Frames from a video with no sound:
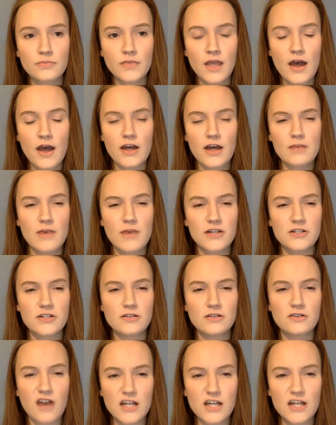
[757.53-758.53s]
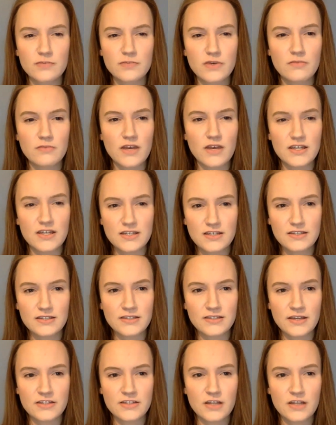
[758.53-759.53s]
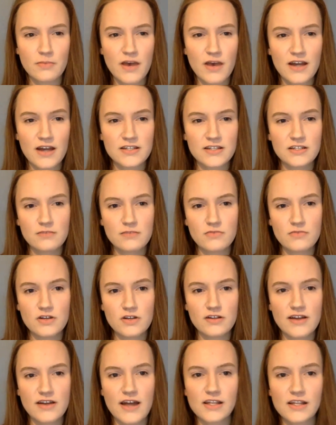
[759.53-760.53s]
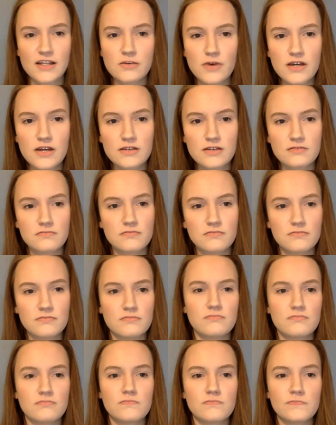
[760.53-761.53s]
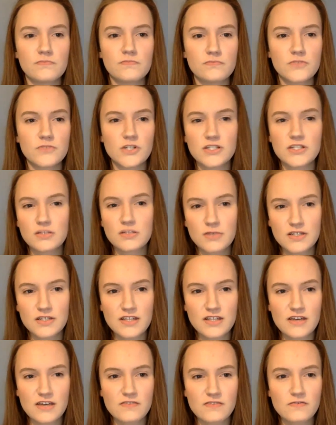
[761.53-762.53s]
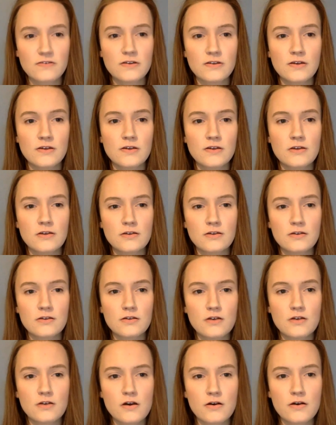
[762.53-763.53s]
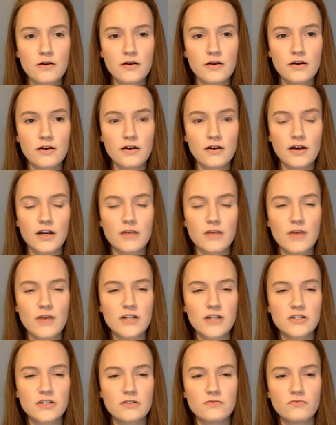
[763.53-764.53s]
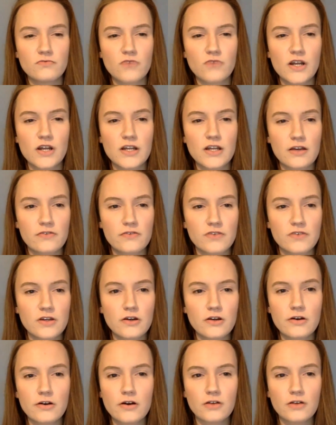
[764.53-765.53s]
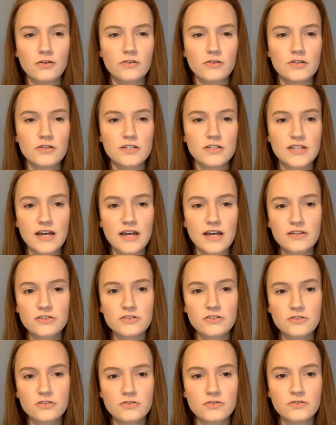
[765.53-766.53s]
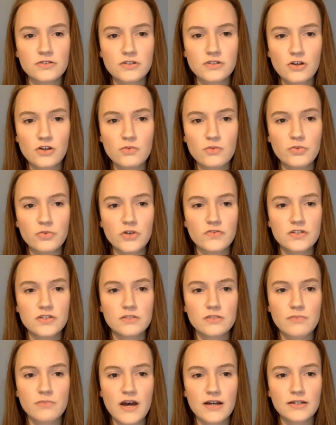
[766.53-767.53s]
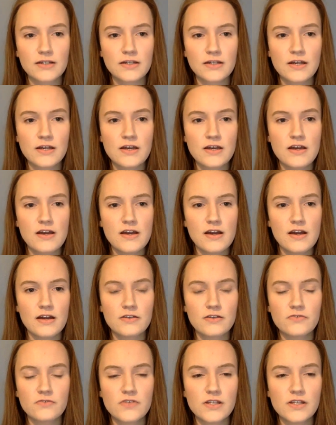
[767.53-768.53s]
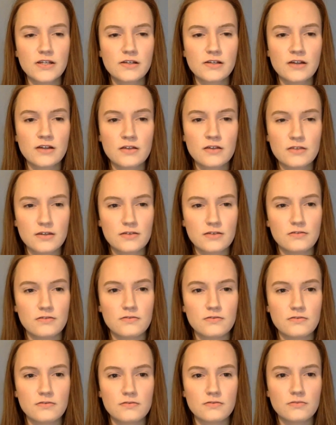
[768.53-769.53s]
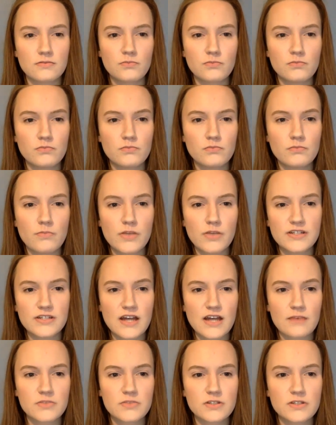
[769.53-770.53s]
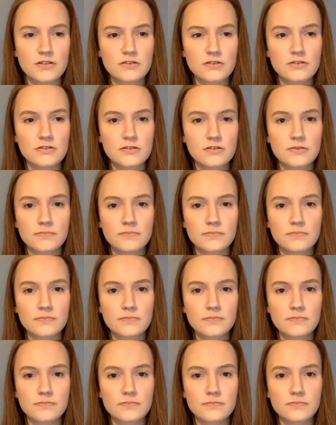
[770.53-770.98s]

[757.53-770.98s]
I imagine grasping my keys as I pass him in an alleyway, just to be safe. I imagine running a finger along the sand dune slope of his back and feeling nothing but absence.